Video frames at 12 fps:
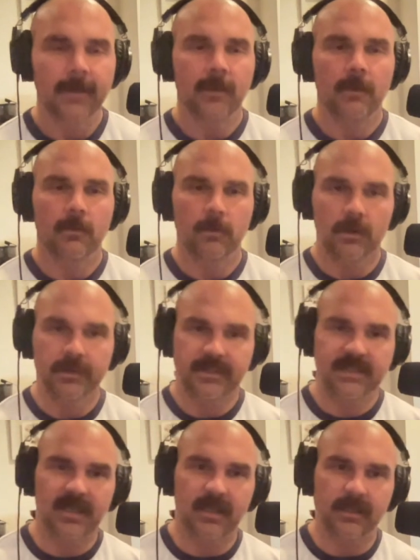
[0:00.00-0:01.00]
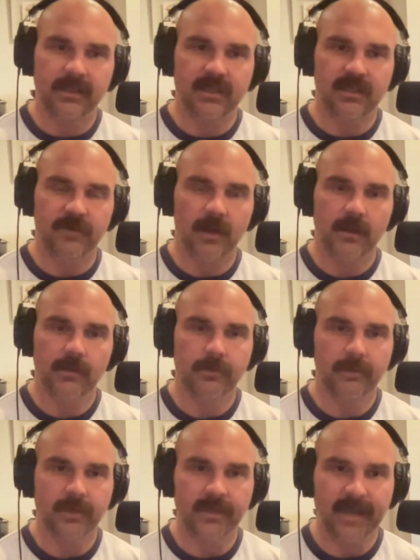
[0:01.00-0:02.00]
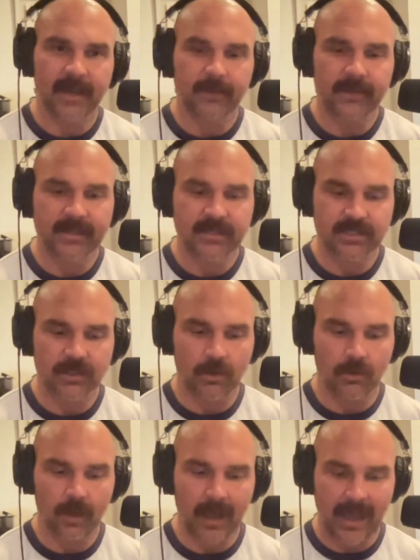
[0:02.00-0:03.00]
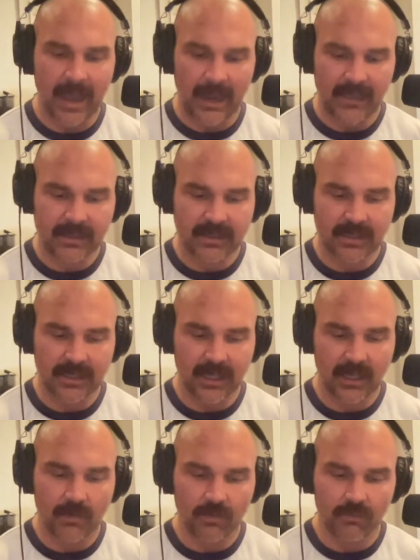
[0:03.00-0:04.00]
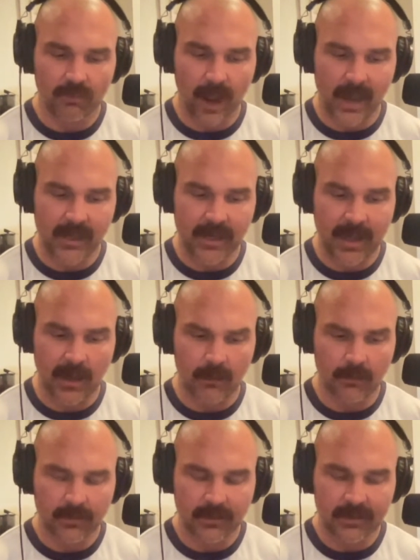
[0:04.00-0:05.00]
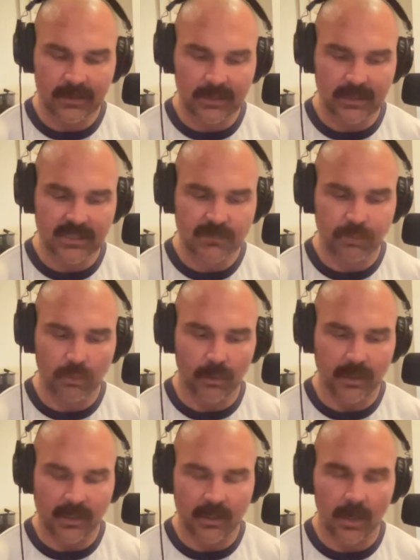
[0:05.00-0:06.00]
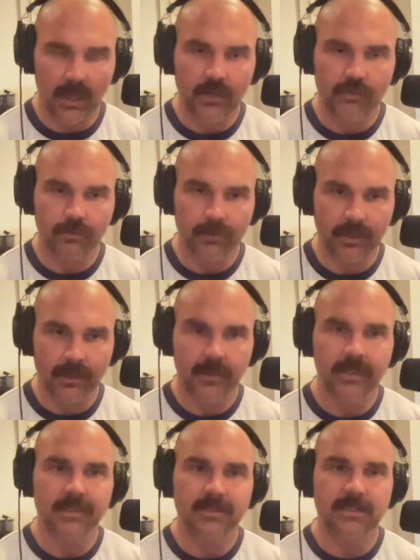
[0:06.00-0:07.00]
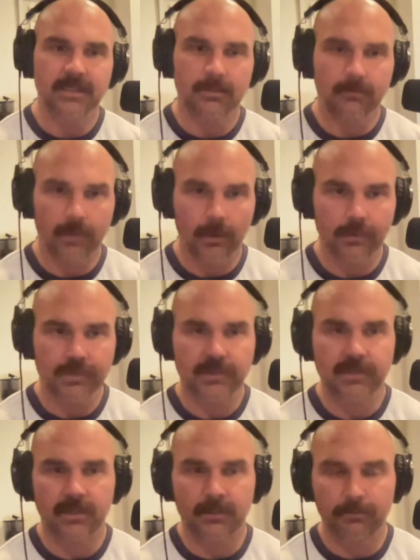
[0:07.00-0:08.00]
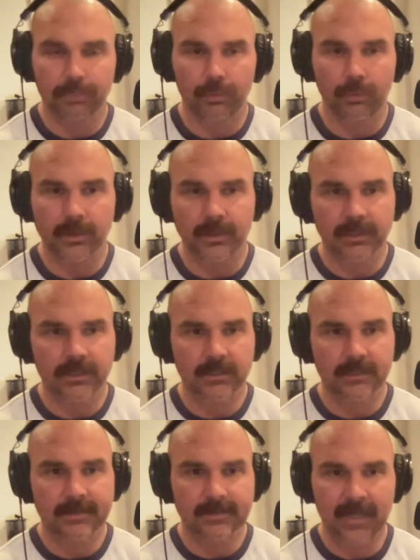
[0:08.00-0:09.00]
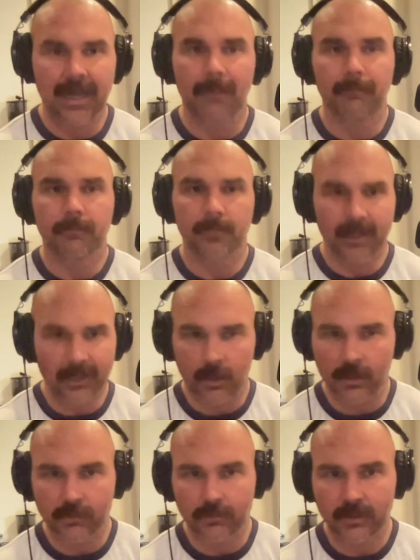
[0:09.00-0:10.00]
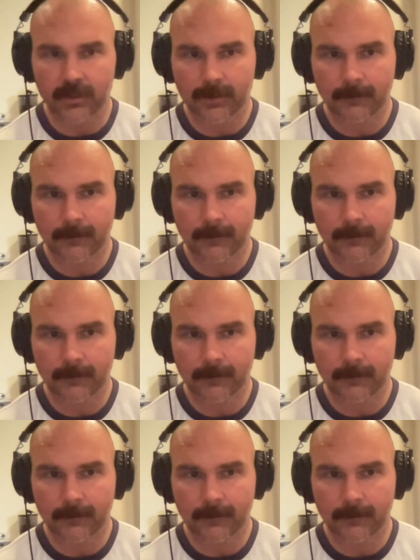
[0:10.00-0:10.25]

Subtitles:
We're on the tail end of our career now. And so I think right now, this point in our career is the most important time in our career.